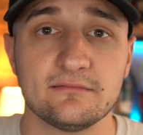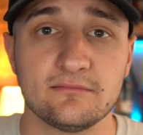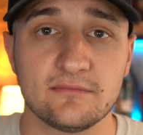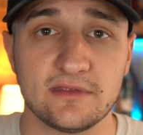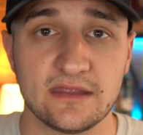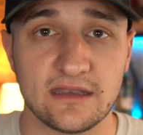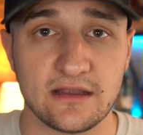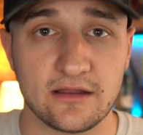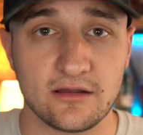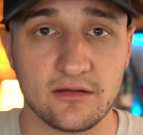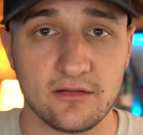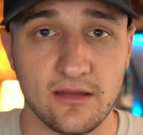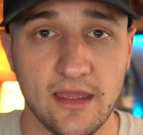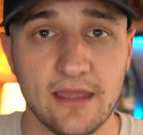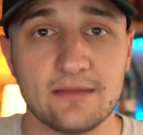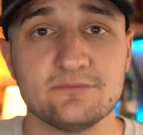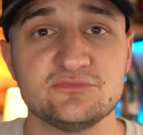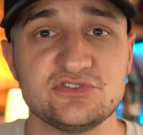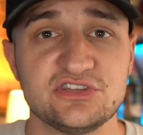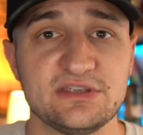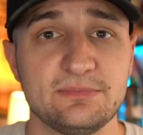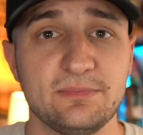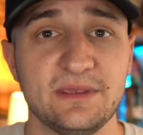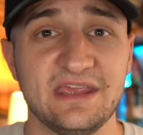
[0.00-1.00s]

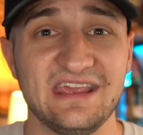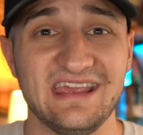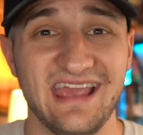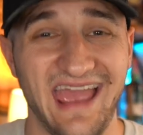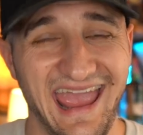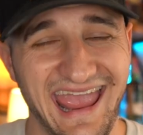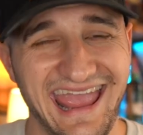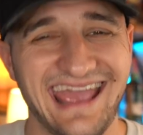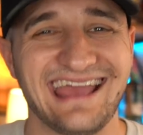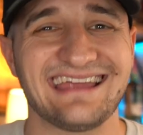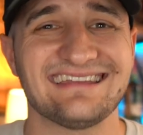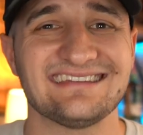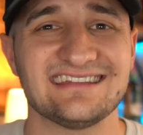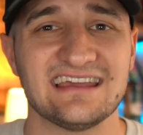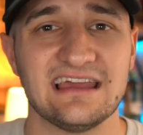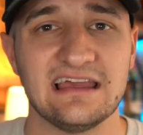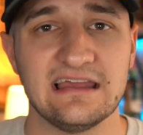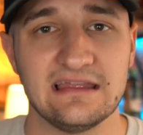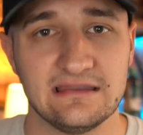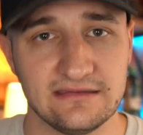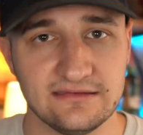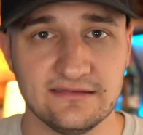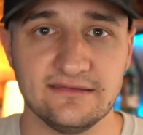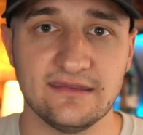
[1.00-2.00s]
MGP and
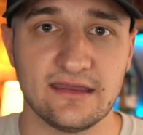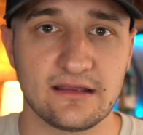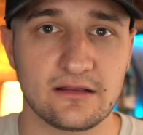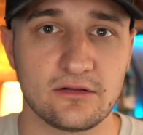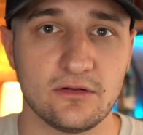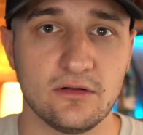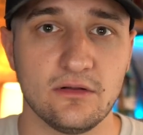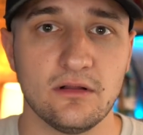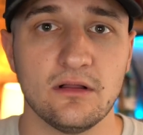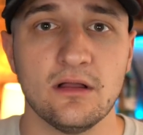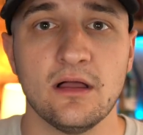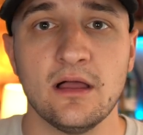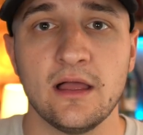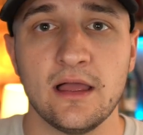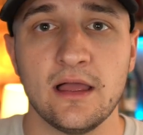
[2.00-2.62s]
Dickel.